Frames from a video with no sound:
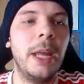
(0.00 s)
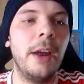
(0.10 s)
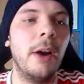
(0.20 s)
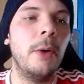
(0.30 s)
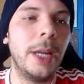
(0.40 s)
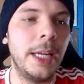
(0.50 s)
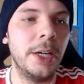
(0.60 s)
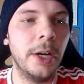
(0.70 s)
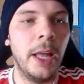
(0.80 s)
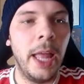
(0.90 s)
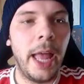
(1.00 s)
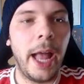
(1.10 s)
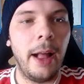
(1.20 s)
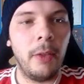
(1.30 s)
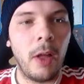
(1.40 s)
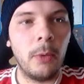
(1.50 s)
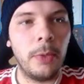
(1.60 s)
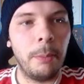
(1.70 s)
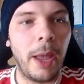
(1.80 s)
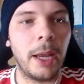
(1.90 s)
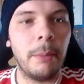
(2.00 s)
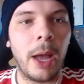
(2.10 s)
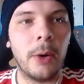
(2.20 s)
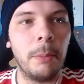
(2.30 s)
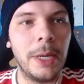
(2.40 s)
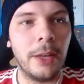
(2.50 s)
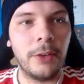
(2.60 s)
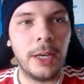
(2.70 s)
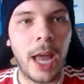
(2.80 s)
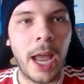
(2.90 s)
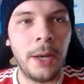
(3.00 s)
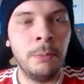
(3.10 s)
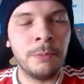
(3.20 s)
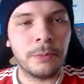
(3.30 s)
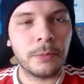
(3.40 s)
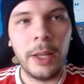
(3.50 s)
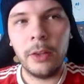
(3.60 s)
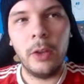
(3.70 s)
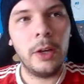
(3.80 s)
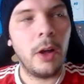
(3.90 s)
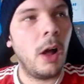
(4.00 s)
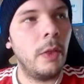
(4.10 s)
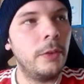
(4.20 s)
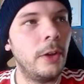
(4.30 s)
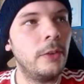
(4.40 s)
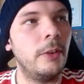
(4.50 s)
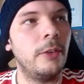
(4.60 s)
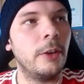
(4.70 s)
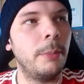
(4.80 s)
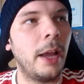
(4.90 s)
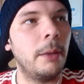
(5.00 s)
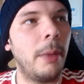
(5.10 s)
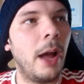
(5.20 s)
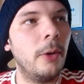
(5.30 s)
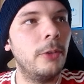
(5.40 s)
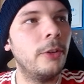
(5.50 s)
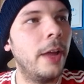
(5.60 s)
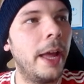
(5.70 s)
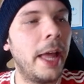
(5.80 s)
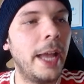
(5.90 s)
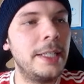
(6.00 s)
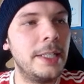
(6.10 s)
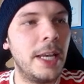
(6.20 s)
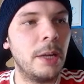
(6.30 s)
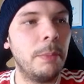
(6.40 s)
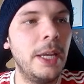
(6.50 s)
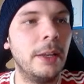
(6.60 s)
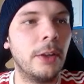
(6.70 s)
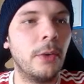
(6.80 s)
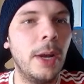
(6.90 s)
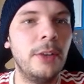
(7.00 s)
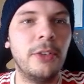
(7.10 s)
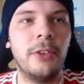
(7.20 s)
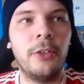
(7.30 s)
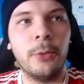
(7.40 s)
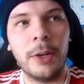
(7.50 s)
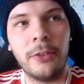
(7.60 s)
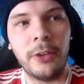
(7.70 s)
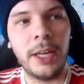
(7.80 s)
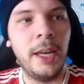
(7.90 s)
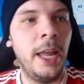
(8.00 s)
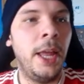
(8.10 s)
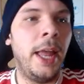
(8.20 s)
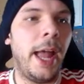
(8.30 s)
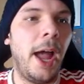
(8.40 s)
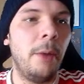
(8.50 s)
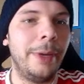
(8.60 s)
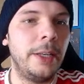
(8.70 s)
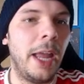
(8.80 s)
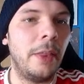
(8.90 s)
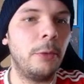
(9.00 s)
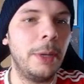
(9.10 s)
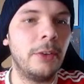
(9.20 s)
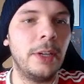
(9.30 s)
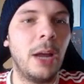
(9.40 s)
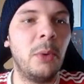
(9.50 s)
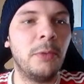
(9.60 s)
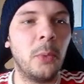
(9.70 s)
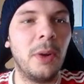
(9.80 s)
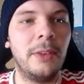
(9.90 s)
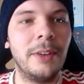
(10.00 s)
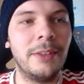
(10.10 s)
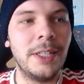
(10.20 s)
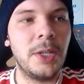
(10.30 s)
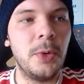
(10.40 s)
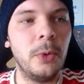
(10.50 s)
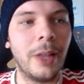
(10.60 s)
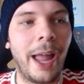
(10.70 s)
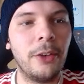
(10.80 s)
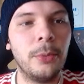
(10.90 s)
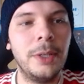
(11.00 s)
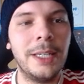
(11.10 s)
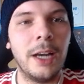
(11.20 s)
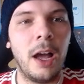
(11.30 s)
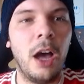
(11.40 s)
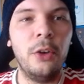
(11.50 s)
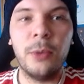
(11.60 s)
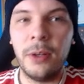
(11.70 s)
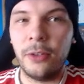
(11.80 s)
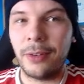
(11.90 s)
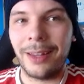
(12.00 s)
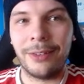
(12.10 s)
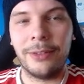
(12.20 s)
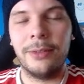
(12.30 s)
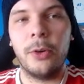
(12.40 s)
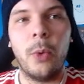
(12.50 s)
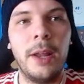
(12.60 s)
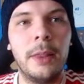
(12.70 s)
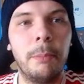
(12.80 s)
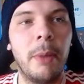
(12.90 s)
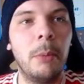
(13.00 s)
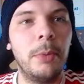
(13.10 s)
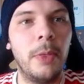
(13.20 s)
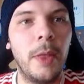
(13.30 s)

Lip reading: Piero here, along with the Beckenbauer and a PSA 9. Like the look of all the 66 Beckenbauers. I did take a peek at the grades just to sort of see, and yeah, this PSA 9 went for 162. Last one did 100, so that's quite the bump